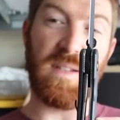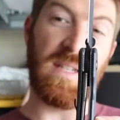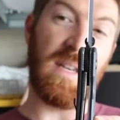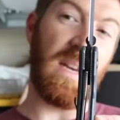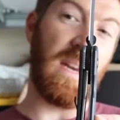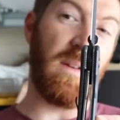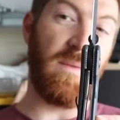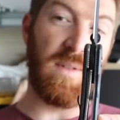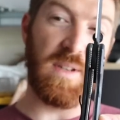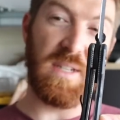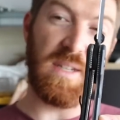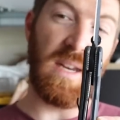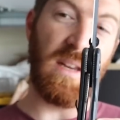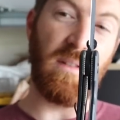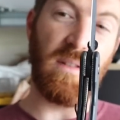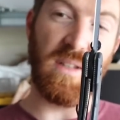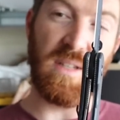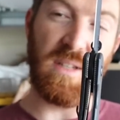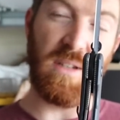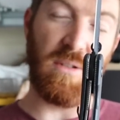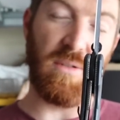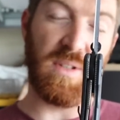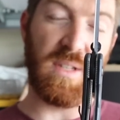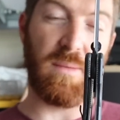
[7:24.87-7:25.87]
say, even
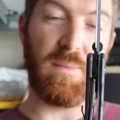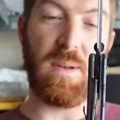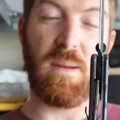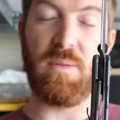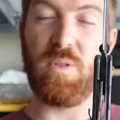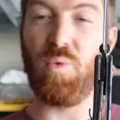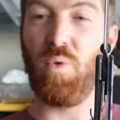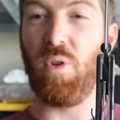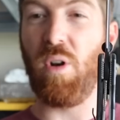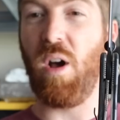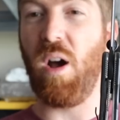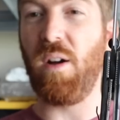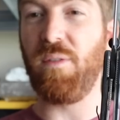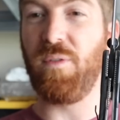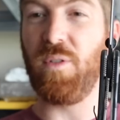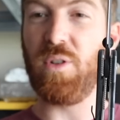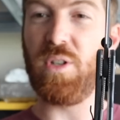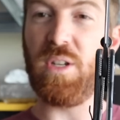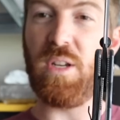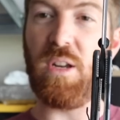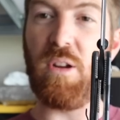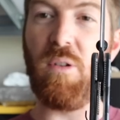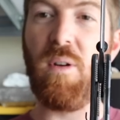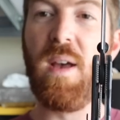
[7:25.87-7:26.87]
stainless steel sometimes won't offer
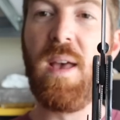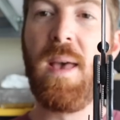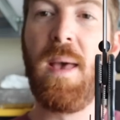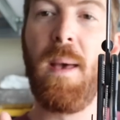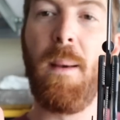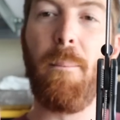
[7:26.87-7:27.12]
to you.